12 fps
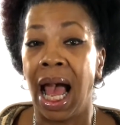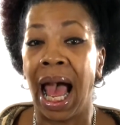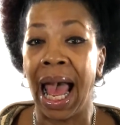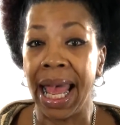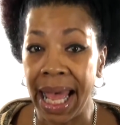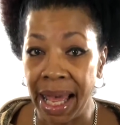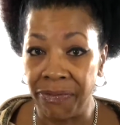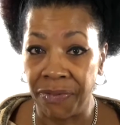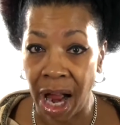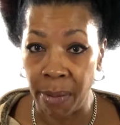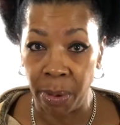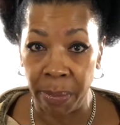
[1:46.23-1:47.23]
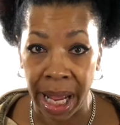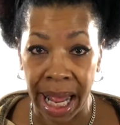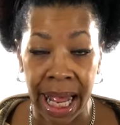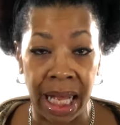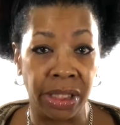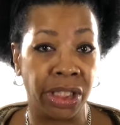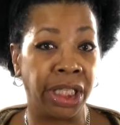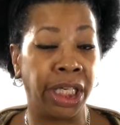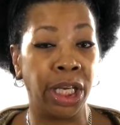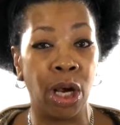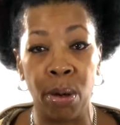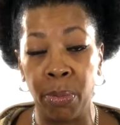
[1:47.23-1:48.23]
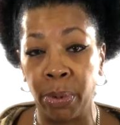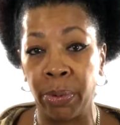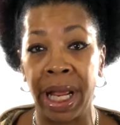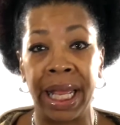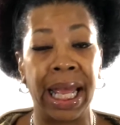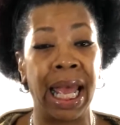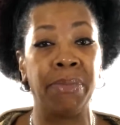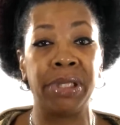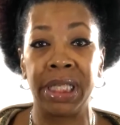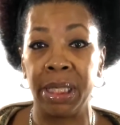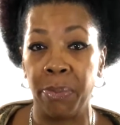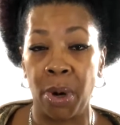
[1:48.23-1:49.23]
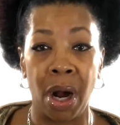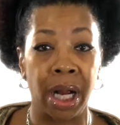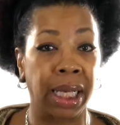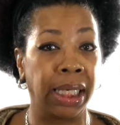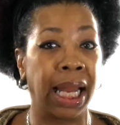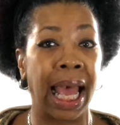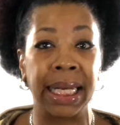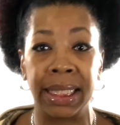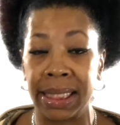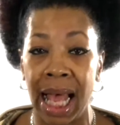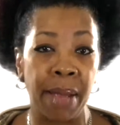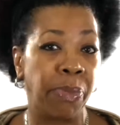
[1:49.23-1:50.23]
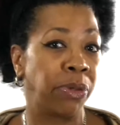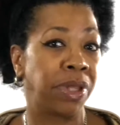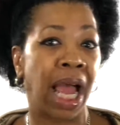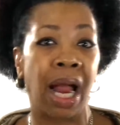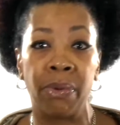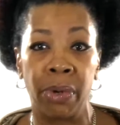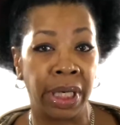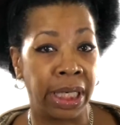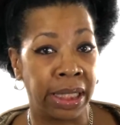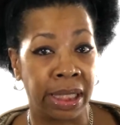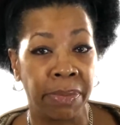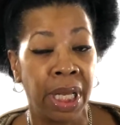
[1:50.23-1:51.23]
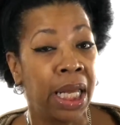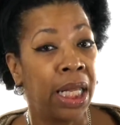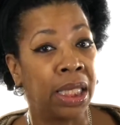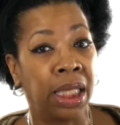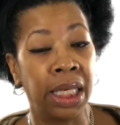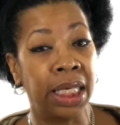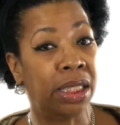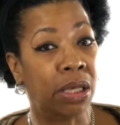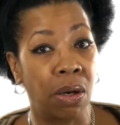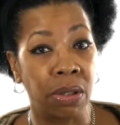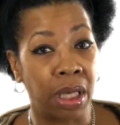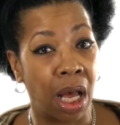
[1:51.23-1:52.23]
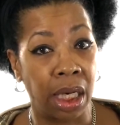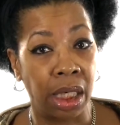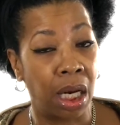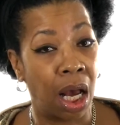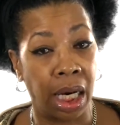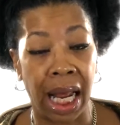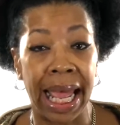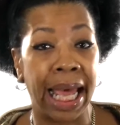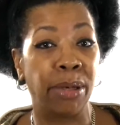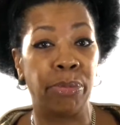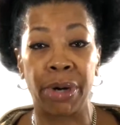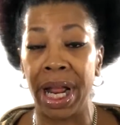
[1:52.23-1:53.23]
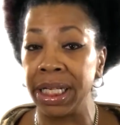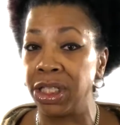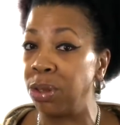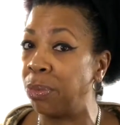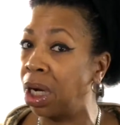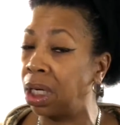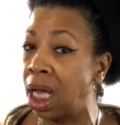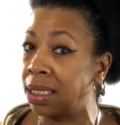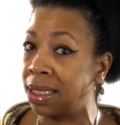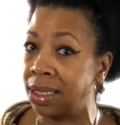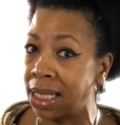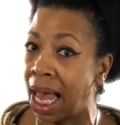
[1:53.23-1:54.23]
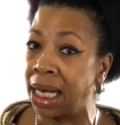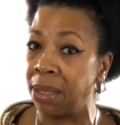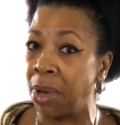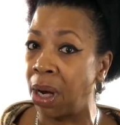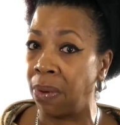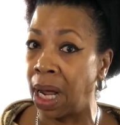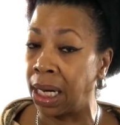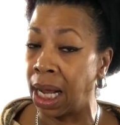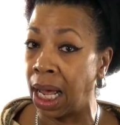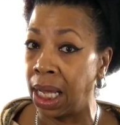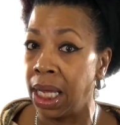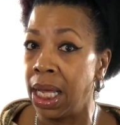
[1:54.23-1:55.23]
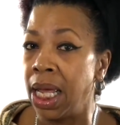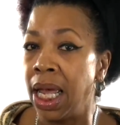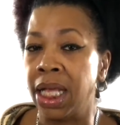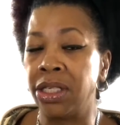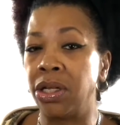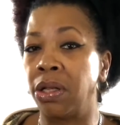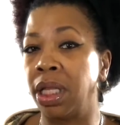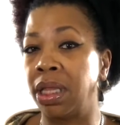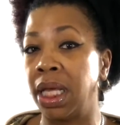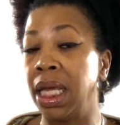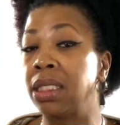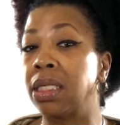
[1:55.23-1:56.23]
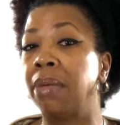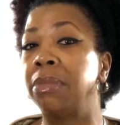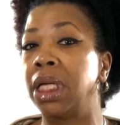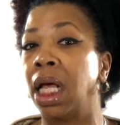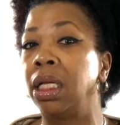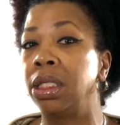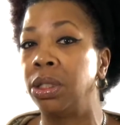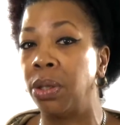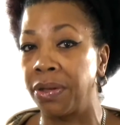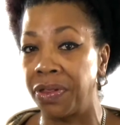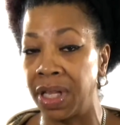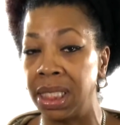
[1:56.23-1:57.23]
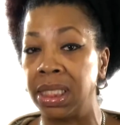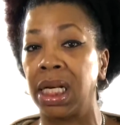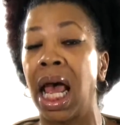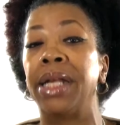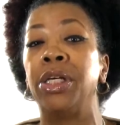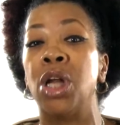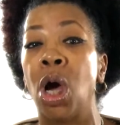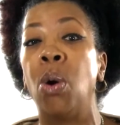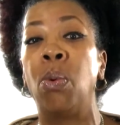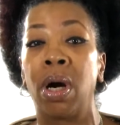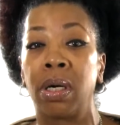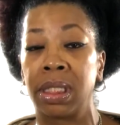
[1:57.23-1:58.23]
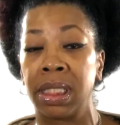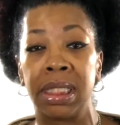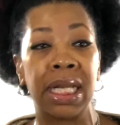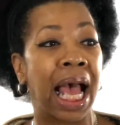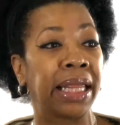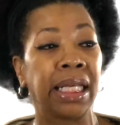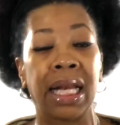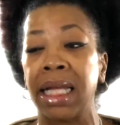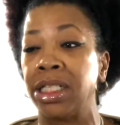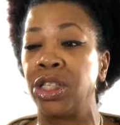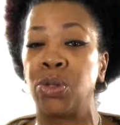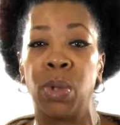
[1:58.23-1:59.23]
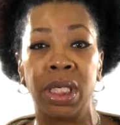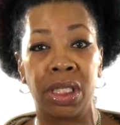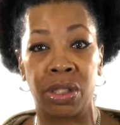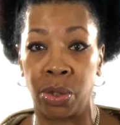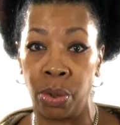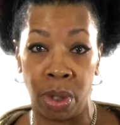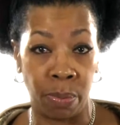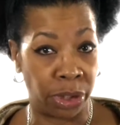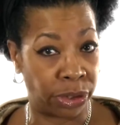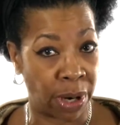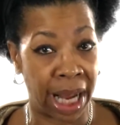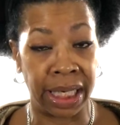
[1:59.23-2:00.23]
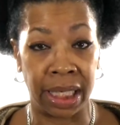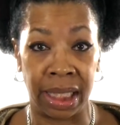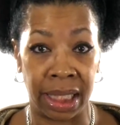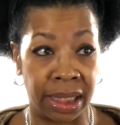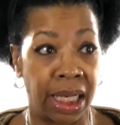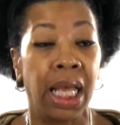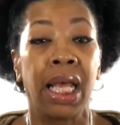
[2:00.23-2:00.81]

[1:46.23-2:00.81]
I had fibromyalgia, Guillain-Barré, Epstein-Barr, colitis, hypothyroidism. The list goes on and on. I had a brain tumor. I lost the sight in my right eye. And so the things I'm telling you are things that I know works. It's not that I just went to school and was trained in this.